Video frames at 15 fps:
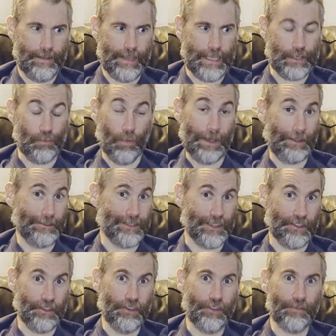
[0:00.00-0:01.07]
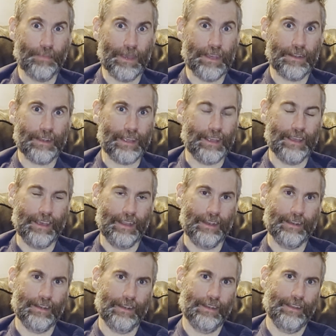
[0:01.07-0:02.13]
as well as it could have been
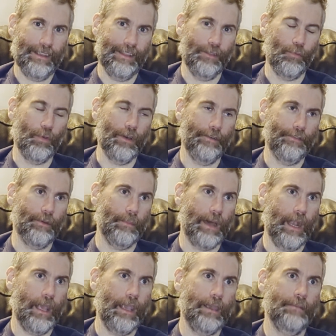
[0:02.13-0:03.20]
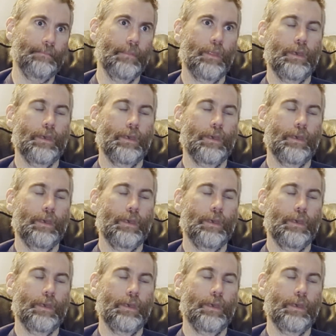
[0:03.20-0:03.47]
in The Will of the Many.